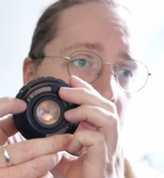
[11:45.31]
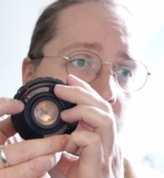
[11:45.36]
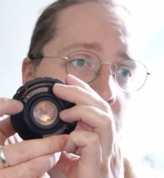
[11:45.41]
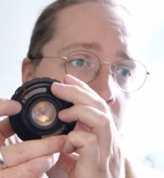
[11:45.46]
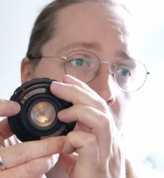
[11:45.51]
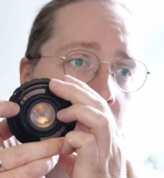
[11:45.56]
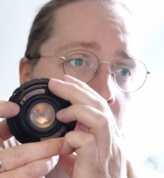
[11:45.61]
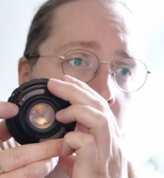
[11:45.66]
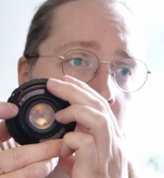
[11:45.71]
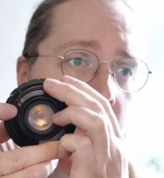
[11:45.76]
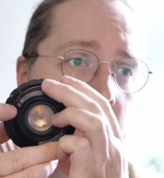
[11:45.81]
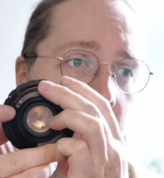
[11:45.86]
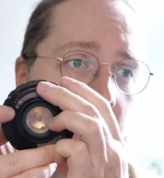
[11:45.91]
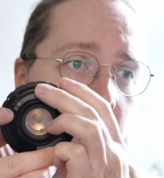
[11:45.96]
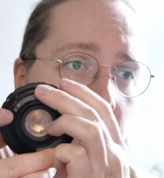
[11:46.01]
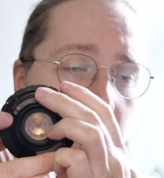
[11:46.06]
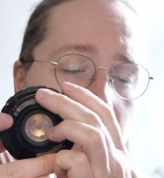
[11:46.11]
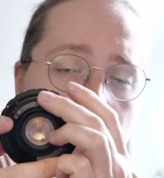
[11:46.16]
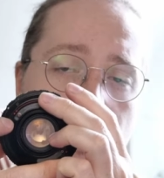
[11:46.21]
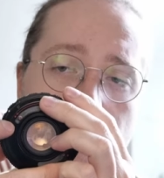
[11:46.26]
here, and
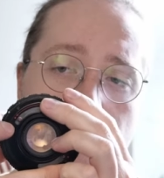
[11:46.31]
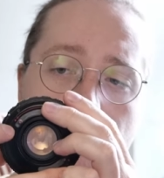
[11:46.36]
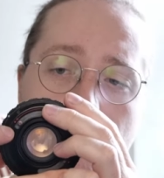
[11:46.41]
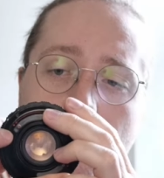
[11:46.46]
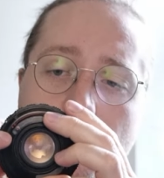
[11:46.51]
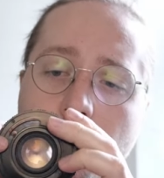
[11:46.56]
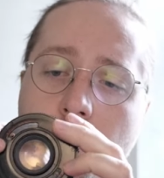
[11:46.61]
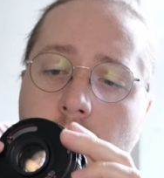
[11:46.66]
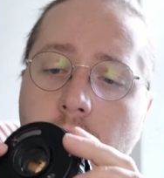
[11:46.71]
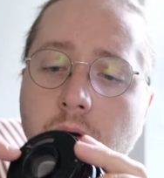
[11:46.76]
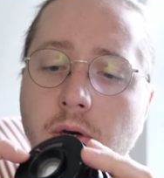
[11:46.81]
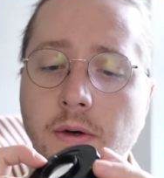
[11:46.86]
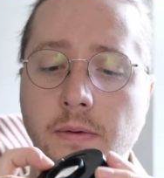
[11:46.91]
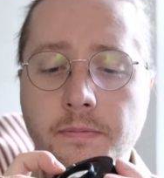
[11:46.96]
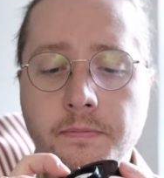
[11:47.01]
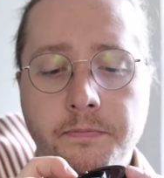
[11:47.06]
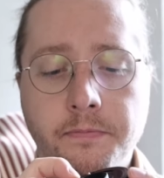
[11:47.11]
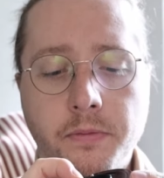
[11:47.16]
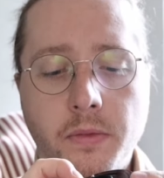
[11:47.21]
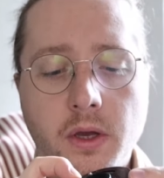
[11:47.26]
then if
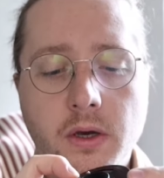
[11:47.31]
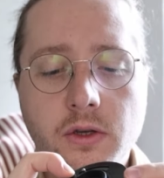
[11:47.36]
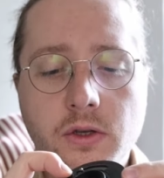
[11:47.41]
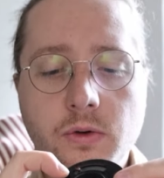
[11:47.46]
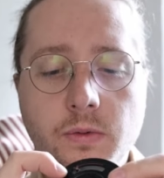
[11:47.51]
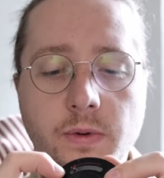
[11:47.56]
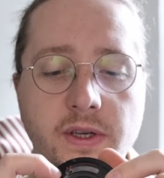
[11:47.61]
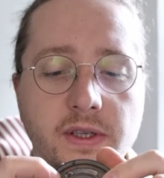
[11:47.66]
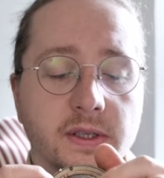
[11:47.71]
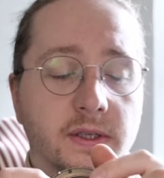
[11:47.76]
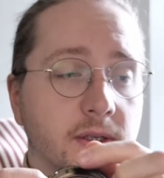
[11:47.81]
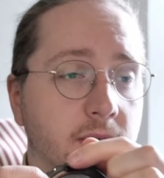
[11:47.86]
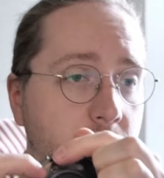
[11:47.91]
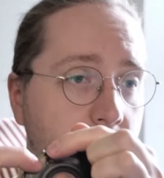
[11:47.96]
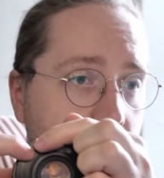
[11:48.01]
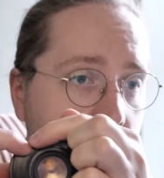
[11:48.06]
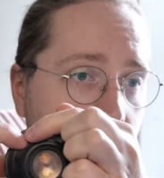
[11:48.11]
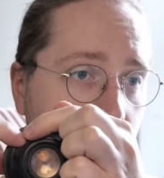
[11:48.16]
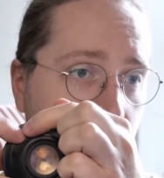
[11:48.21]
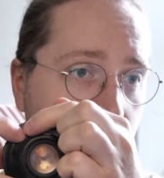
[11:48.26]
you twist
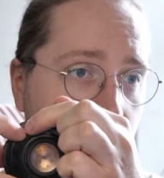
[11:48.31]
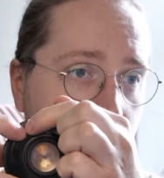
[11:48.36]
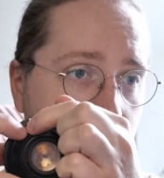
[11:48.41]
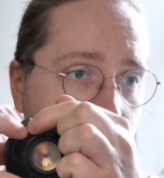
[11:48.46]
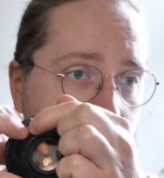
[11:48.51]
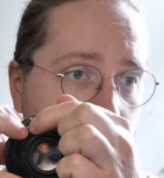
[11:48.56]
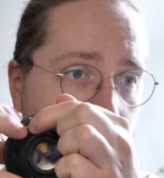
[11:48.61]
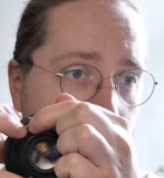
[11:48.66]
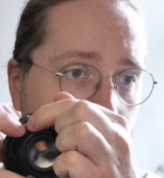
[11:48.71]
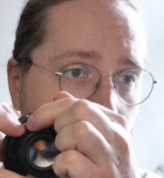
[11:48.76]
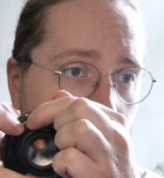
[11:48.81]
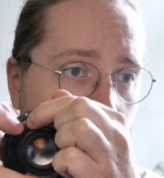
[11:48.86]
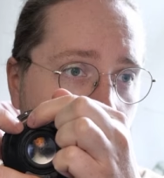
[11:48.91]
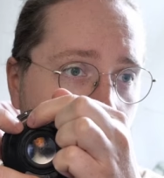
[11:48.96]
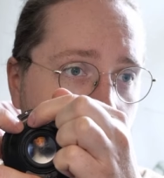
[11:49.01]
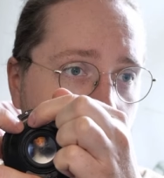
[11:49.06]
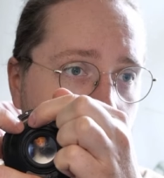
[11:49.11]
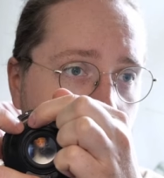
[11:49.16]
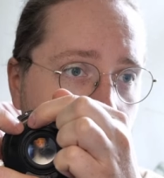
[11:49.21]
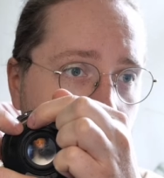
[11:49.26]
these
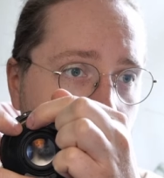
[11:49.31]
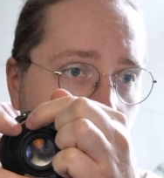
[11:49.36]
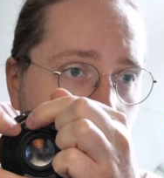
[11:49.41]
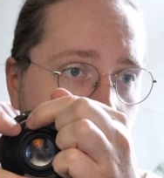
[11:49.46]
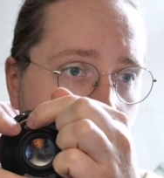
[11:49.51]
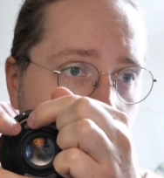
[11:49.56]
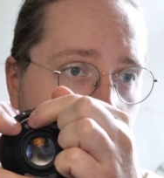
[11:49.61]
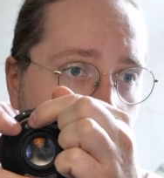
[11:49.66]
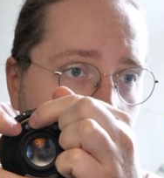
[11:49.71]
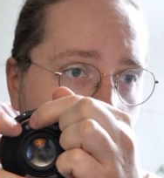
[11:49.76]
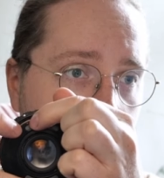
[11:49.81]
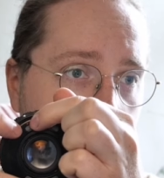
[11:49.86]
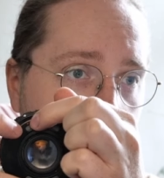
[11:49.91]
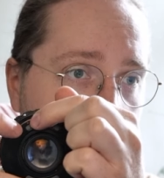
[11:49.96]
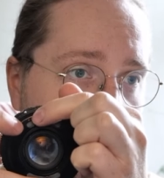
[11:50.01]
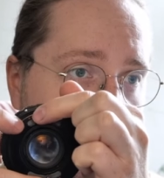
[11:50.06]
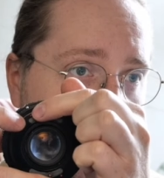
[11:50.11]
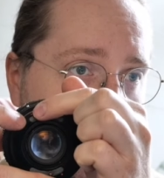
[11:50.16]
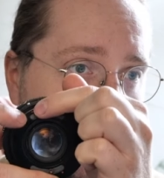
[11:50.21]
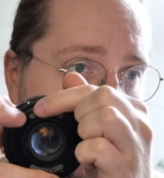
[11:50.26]
lugs, so
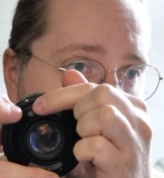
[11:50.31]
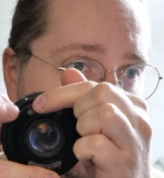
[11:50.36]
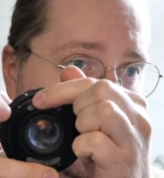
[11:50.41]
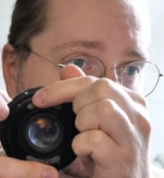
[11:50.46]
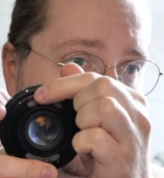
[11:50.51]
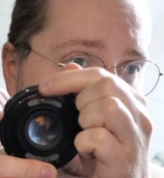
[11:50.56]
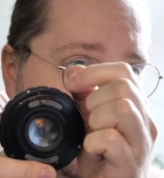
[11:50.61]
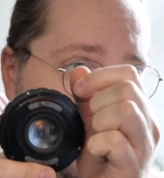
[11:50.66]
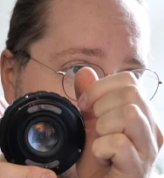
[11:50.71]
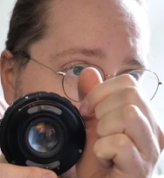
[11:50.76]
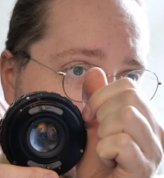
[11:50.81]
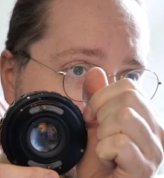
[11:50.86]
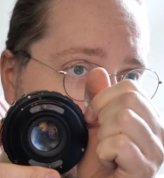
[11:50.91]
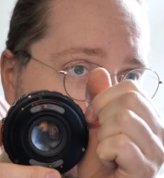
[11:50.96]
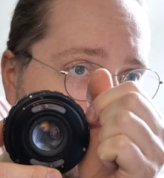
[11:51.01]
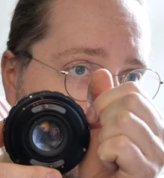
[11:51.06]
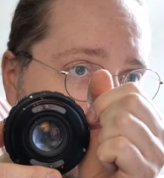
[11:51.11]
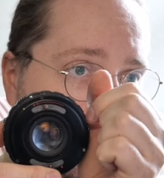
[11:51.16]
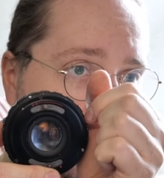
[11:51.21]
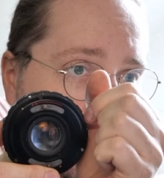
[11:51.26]
as you
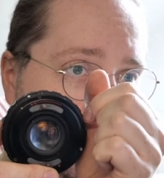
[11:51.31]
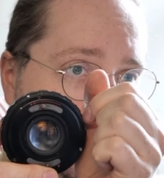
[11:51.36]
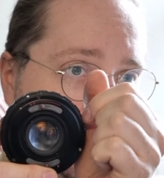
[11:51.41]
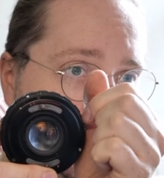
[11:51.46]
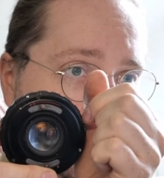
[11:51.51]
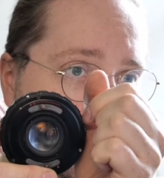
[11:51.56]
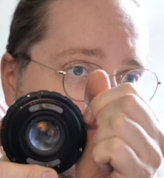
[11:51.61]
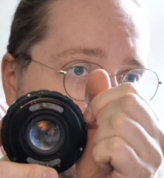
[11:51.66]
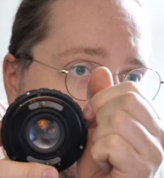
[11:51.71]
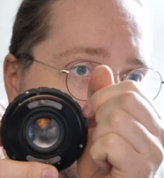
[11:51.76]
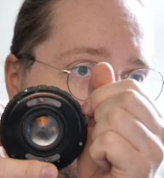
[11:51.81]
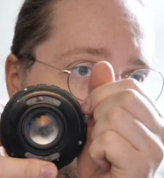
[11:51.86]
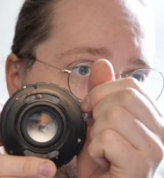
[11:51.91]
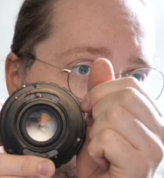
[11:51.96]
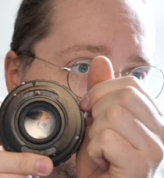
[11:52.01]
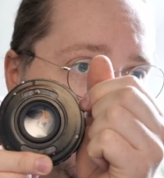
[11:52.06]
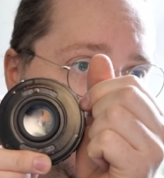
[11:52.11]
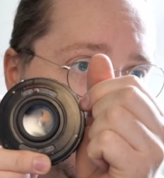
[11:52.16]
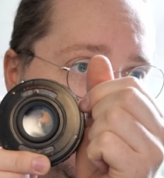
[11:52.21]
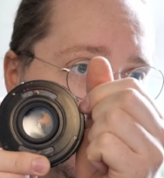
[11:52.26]
already saw,
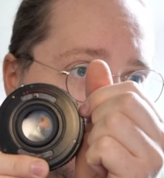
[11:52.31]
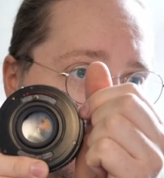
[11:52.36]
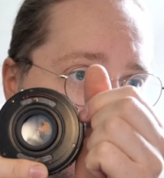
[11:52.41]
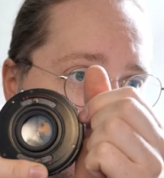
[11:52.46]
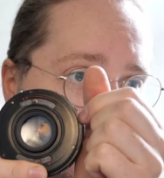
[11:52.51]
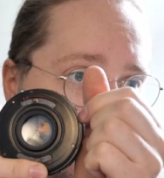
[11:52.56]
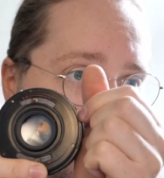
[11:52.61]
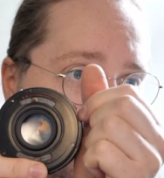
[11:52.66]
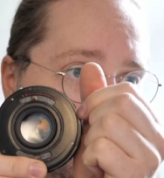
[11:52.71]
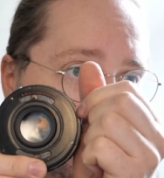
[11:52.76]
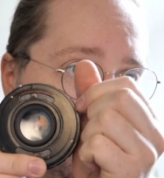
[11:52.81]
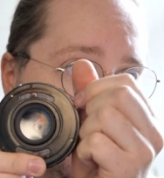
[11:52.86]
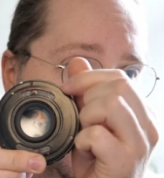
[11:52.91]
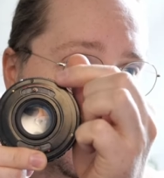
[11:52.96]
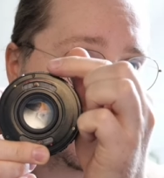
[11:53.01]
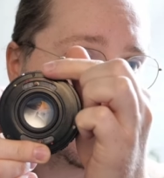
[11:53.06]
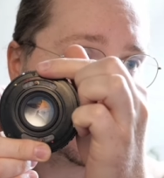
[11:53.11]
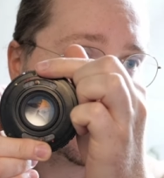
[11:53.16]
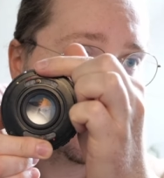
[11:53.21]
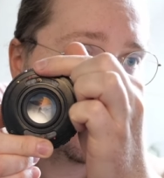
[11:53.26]
the
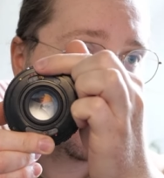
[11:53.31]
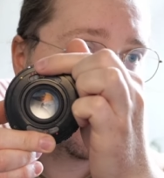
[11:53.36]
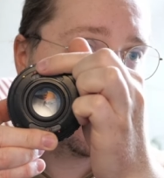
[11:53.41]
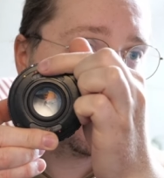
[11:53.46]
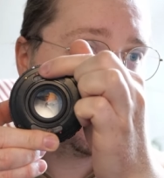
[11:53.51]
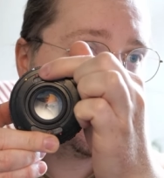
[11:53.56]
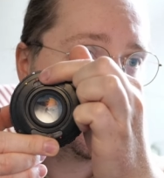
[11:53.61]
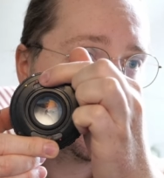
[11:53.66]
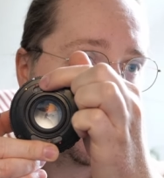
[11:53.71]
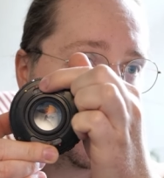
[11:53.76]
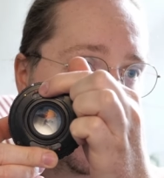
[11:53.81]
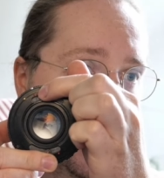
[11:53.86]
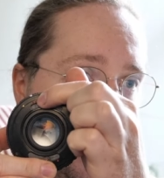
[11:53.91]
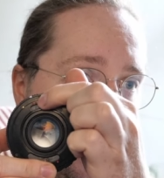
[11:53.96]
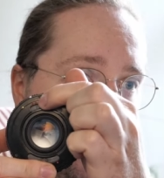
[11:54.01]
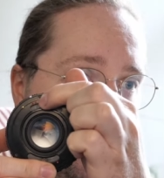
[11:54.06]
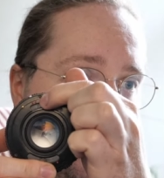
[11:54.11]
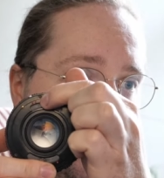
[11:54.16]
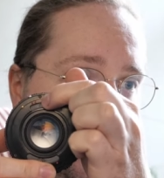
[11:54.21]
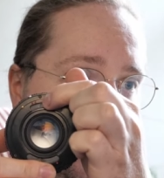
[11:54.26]
blades close. When you